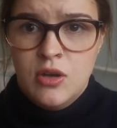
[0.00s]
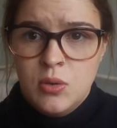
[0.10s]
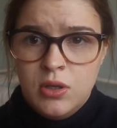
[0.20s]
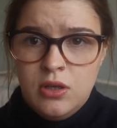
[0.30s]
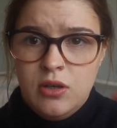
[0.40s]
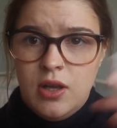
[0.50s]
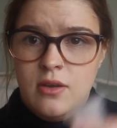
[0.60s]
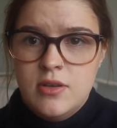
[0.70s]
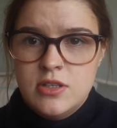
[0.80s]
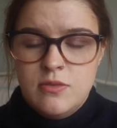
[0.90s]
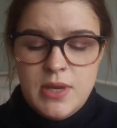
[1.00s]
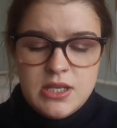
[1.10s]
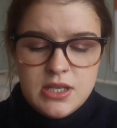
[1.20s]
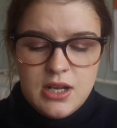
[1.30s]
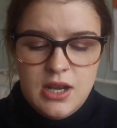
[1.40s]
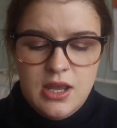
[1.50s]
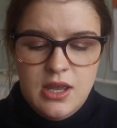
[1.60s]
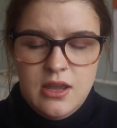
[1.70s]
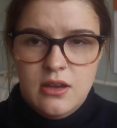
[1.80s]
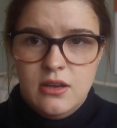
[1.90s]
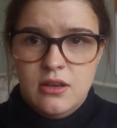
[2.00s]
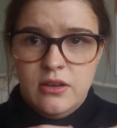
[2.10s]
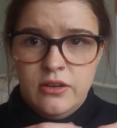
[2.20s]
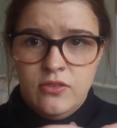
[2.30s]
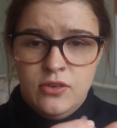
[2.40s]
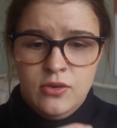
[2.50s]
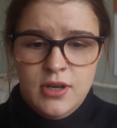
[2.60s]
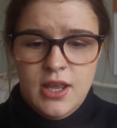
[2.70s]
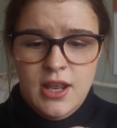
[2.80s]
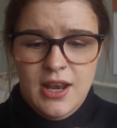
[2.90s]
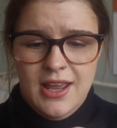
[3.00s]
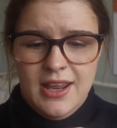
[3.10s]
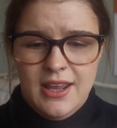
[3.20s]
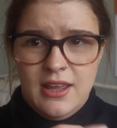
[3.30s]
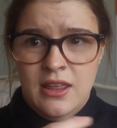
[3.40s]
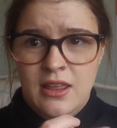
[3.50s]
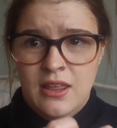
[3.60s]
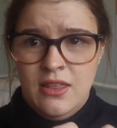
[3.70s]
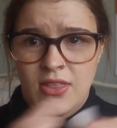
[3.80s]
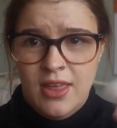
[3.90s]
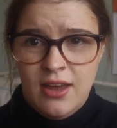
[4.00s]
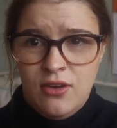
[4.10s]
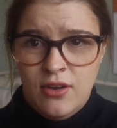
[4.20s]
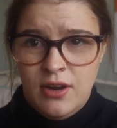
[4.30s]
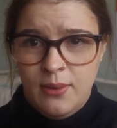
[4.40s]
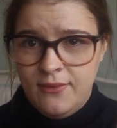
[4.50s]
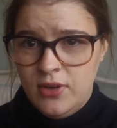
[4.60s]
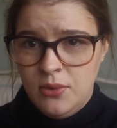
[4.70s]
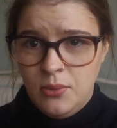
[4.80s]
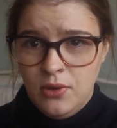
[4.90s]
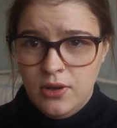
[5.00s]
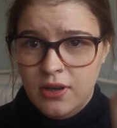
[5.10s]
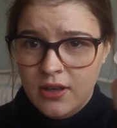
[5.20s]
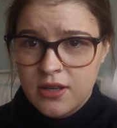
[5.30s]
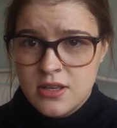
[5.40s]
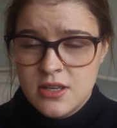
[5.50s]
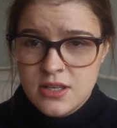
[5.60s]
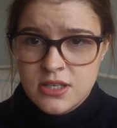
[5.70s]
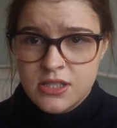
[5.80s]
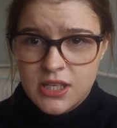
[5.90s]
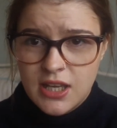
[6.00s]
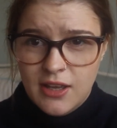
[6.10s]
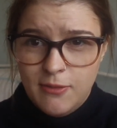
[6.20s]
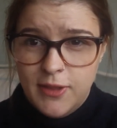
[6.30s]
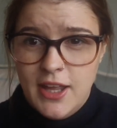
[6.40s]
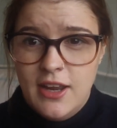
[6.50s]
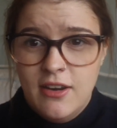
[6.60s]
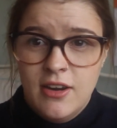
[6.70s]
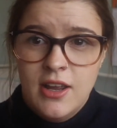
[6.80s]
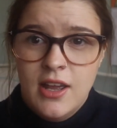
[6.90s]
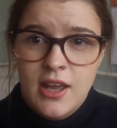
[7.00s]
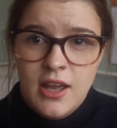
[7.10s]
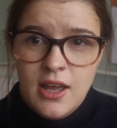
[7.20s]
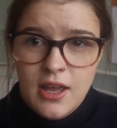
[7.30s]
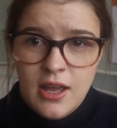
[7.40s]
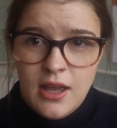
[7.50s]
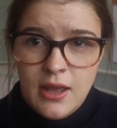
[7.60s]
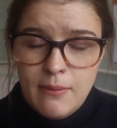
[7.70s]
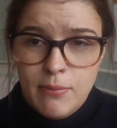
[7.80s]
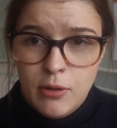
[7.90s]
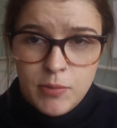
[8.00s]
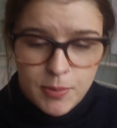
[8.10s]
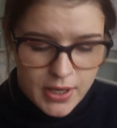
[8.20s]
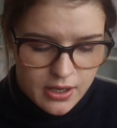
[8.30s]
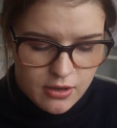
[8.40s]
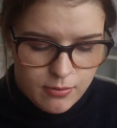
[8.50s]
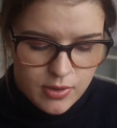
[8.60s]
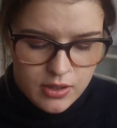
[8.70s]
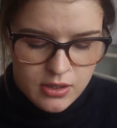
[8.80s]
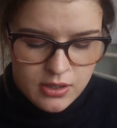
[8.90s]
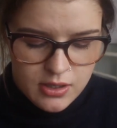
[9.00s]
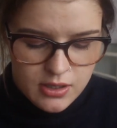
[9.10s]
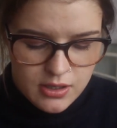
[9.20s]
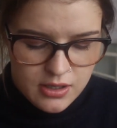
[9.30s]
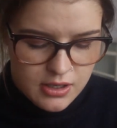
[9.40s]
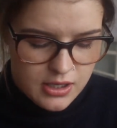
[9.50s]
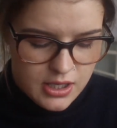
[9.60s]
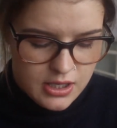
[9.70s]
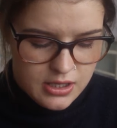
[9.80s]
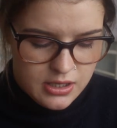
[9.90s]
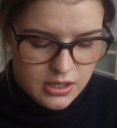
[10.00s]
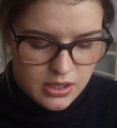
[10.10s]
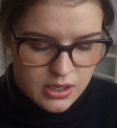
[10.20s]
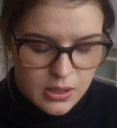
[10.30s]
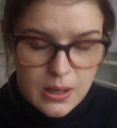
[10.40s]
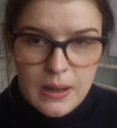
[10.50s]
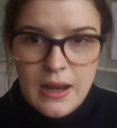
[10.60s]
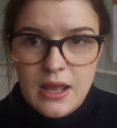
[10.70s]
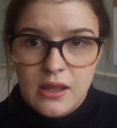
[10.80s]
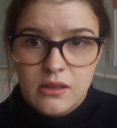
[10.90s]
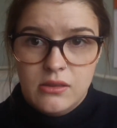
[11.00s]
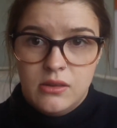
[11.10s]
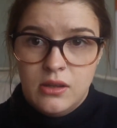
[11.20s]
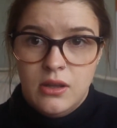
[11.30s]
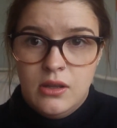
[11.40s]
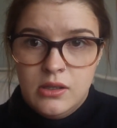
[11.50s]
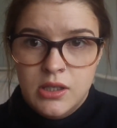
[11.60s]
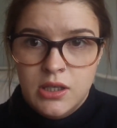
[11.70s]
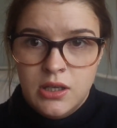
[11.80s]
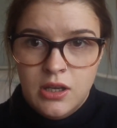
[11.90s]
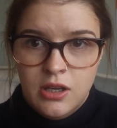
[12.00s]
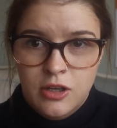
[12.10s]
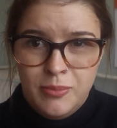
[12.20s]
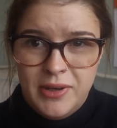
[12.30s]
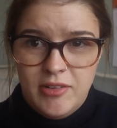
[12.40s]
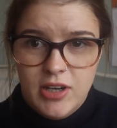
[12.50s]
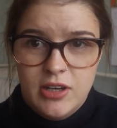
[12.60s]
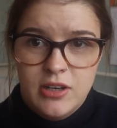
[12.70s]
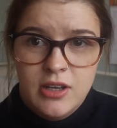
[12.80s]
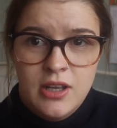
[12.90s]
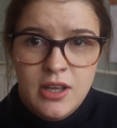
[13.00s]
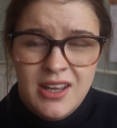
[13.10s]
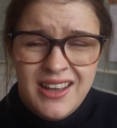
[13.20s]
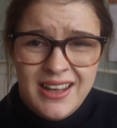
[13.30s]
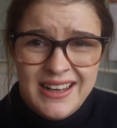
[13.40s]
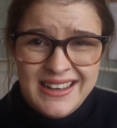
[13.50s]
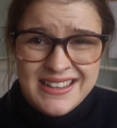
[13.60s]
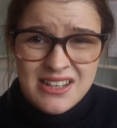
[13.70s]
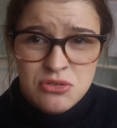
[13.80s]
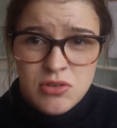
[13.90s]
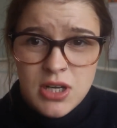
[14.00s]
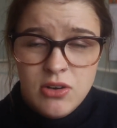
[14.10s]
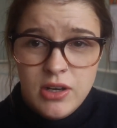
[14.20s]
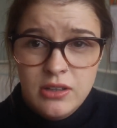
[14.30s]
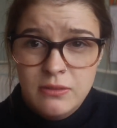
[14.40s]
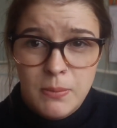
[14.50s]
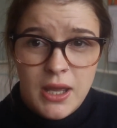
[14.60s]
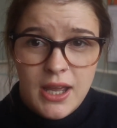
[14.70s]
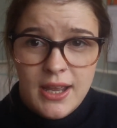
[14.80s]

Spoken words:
what you do is you basically fold it like that or however you want, stick out there, it pops back open and collects your period. And it sounds really gross, but